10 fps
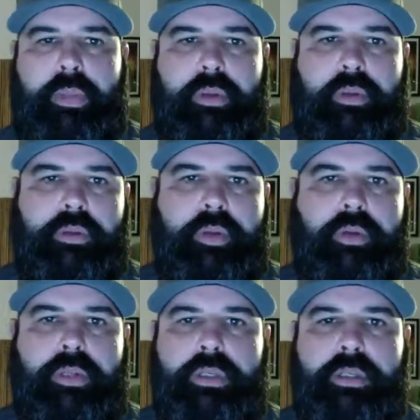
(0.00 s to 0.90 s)
So
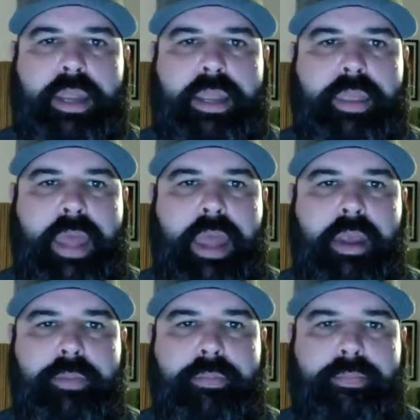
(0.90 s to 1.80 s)
just like that,
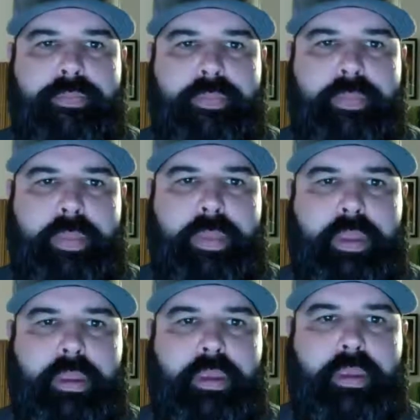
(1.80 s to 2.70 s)

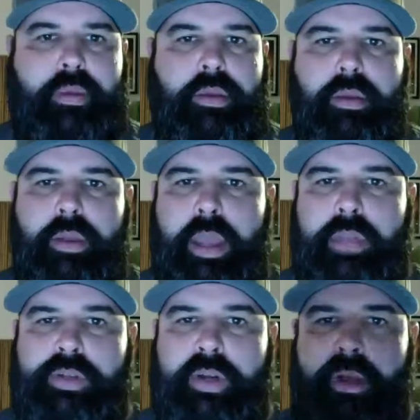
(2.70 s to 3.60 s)
you
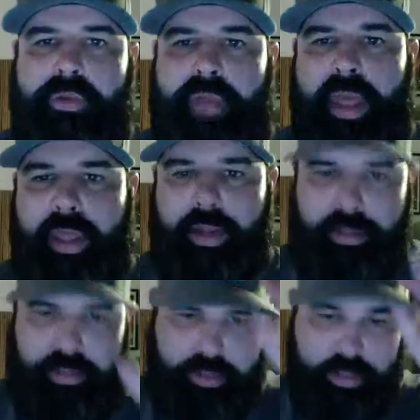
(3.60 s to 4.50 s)
guys are all set
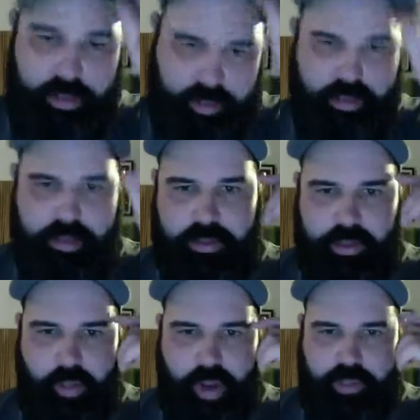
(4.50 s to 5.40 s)

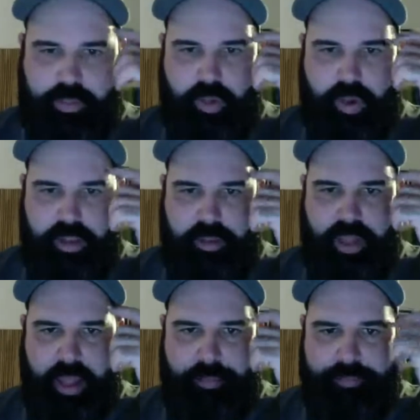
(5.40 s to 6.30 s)
to watch Beware the
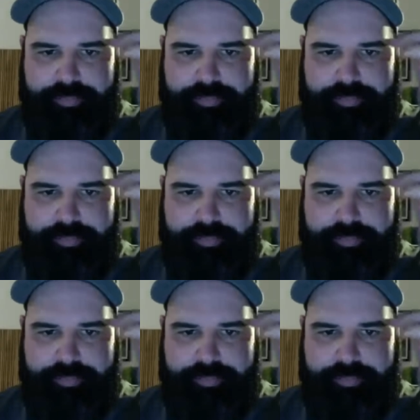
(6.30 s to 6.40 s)
Blob.